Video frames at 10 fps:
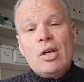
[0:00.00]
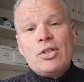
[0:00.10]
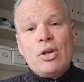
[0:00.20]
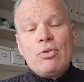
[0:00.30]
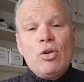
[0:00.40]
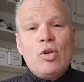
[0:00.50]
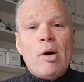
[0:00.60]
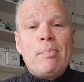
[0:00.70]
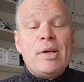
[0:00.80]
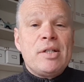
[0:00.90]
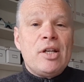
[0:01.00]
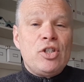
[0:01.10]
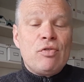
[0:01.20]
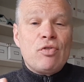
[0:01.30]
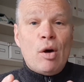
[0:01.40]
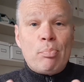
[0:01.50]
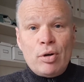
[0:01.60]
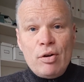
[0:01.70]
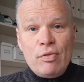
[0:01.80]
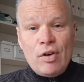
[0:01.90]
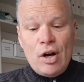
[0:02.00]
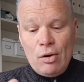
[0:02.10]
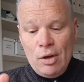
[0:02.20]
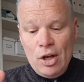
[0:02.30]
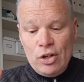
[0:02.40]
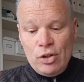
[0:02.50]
So Google My Business, you've got a profile,